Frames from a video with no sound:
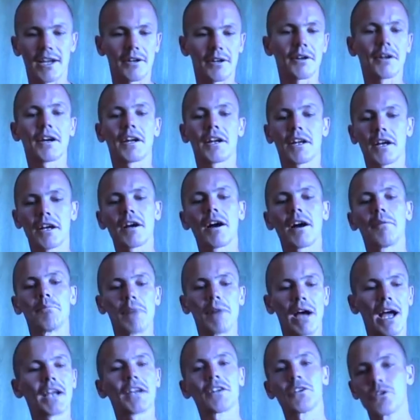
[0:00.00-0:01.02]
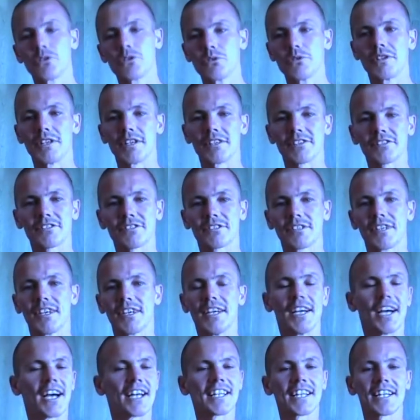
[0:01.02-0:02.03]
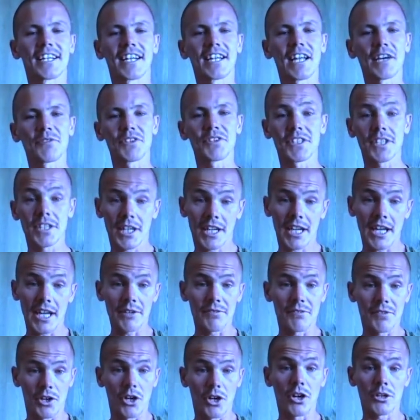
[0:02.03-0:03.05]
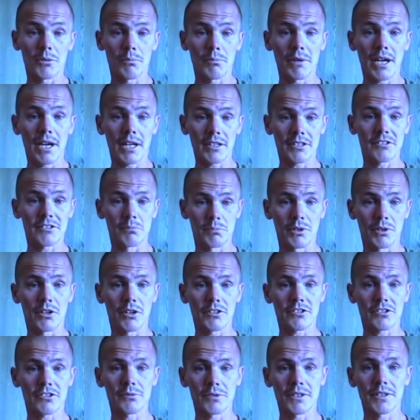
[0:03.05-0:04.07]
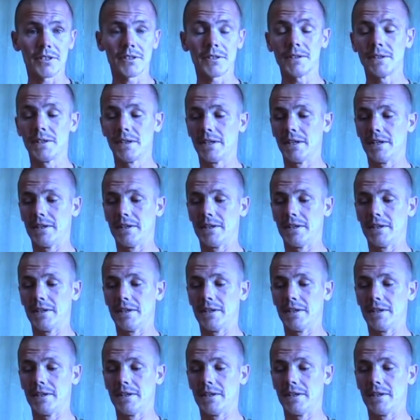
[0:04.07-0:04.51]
I'm going to come back and do this. Okay. And then I never did. I kind of forgot about it, to be honest with you.